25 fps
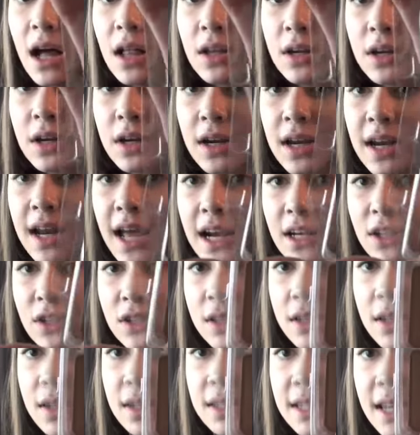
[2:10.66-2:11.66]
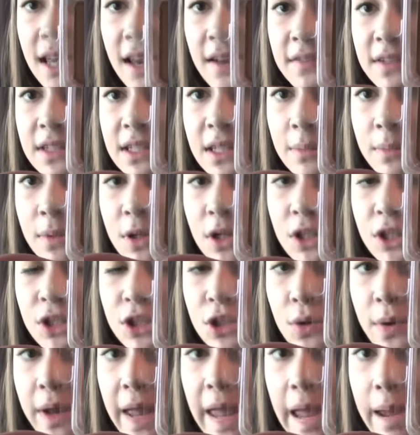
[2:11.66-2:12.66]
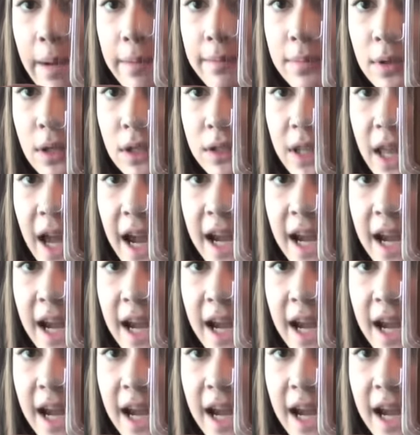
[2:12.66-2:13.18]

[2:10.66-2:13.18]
color. It actually looks kind of similar to Amber